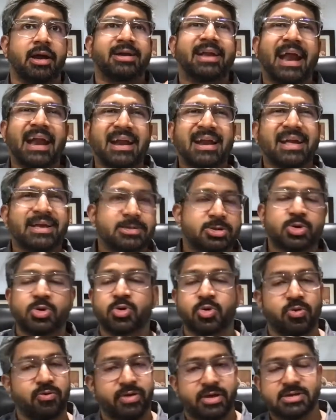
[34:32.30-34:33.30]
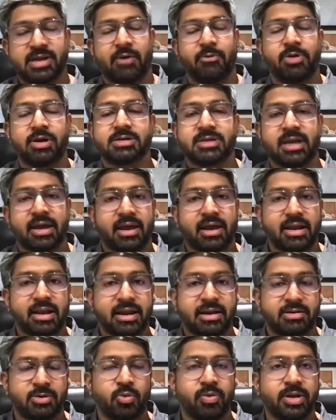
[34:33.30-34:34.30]
10 days to 2 weeks. I wouldn't say really
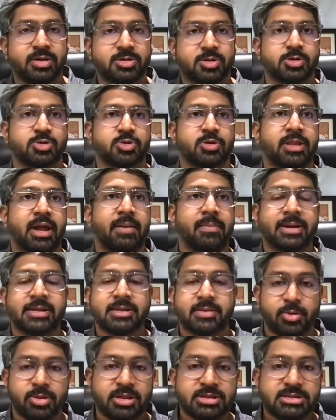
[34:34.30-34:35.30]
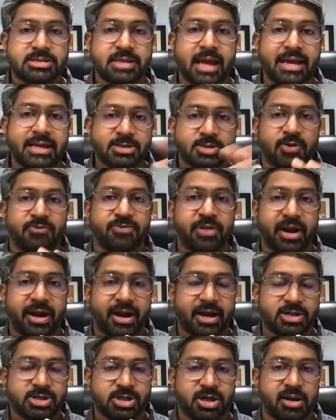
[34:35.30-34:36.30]
2 weeks also. That depends upon the size of the
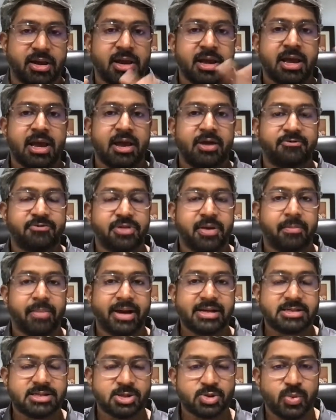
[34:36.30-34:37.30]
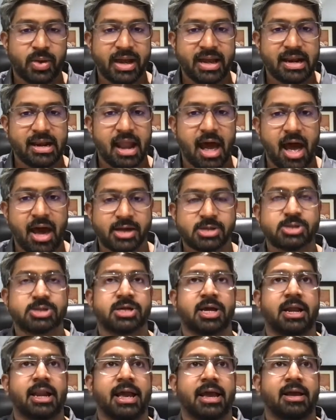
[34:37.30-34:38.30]
reduction. If the breast is very large,
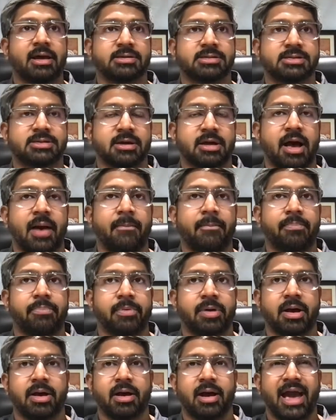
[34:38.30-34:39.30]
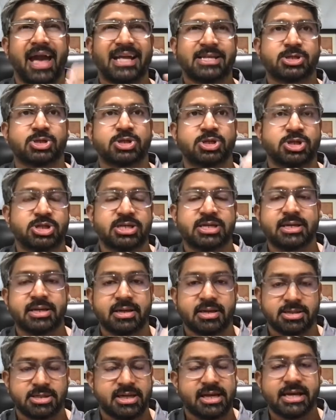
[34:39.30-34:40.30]
like cup H, G,
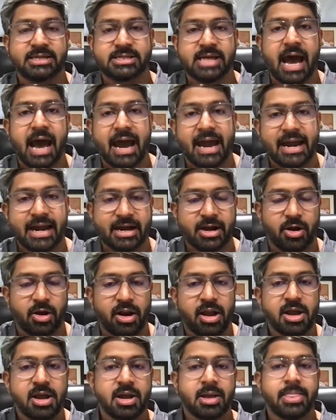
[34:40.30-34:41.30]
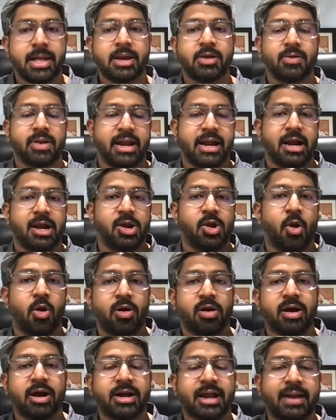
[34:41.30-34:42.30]
GHI and all, then you need
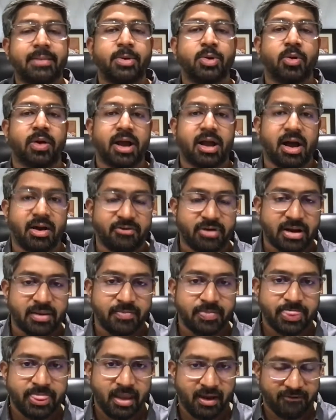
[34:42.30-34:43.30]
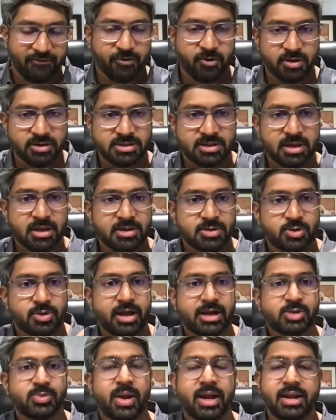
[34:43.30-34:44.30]
longer time to recover, of course. So
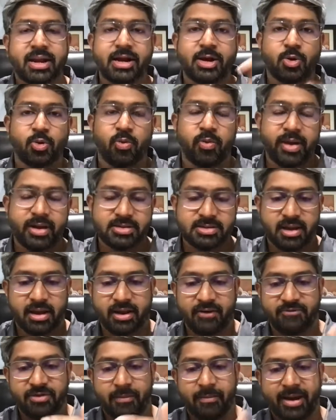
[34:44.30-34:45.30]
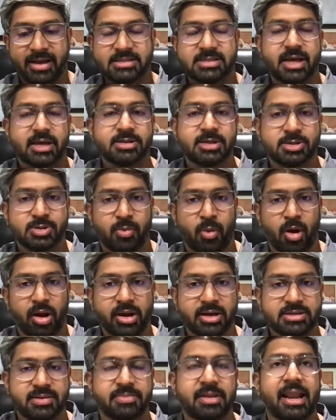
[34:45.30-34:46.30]
that's why I need 2 weeks. If the breast size is
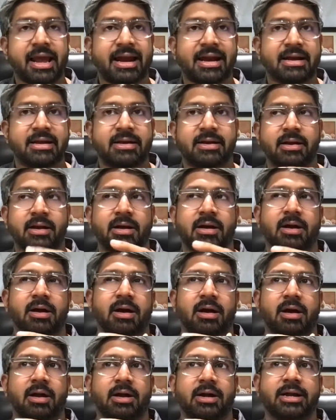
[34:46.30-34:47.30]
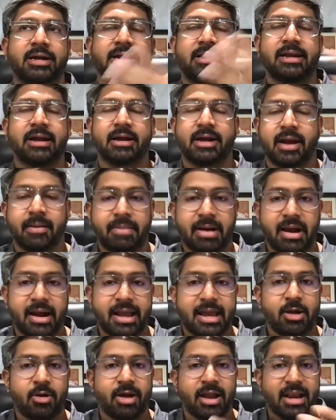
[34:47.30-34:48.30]
smaller, something like a double
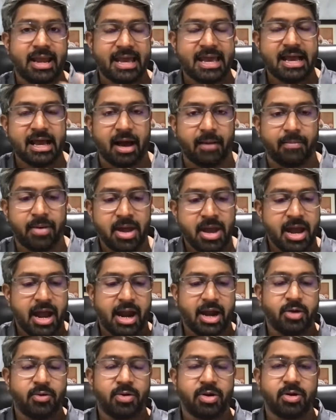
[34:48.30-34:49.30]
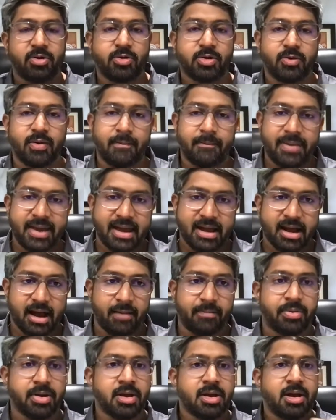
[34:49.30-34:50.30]
D or an E cup, and you want to go to a B
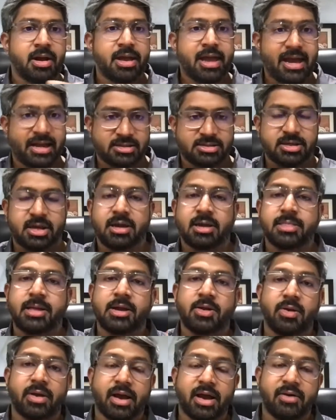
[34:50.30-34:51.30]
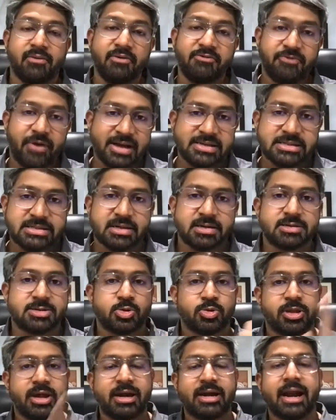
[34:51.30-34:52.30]
cup, yes, then you'll recover faster. So
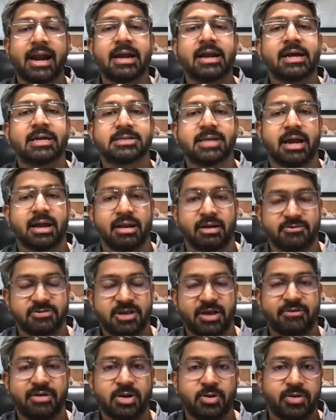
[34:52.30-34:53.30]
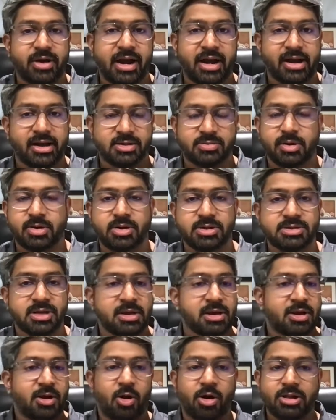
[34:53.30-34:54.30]
then 10 days are enough, 7 to 10 days, because
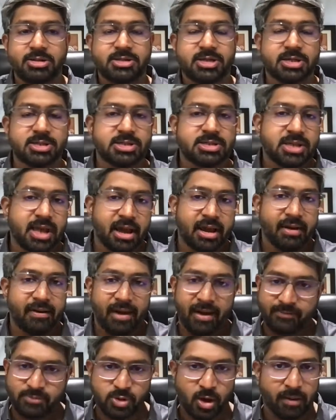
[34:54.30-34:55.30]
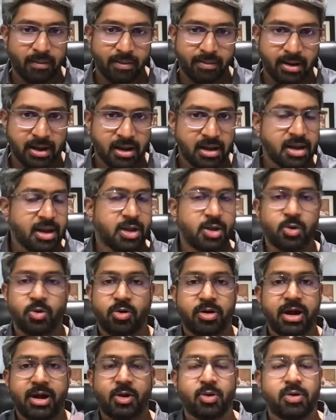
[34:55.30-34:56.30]
all stitches are absorbable. You
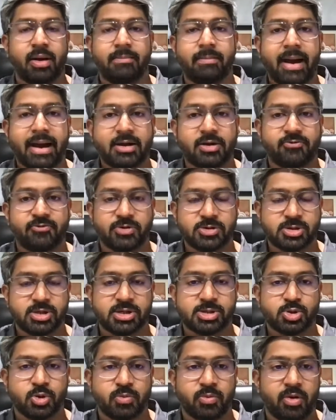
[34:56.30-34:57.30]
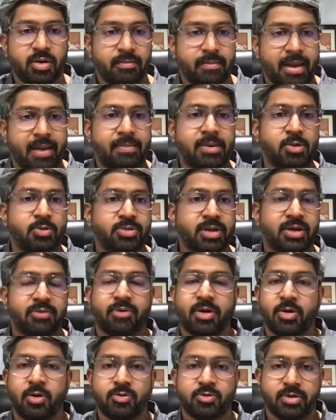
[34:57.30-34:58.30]
don't need to come back for stitch removal. Maybe you need
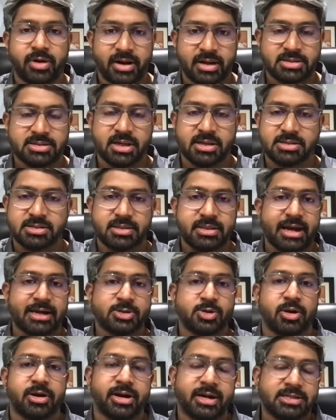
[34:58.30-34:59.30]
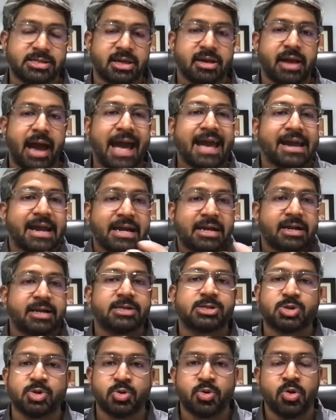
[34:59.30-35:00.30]
1 or 2 dressings. That's all. Dressing, I can
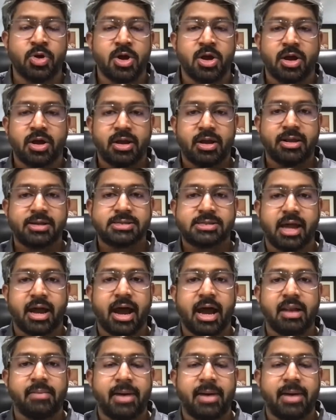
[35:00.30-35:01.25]
teach you in a sterile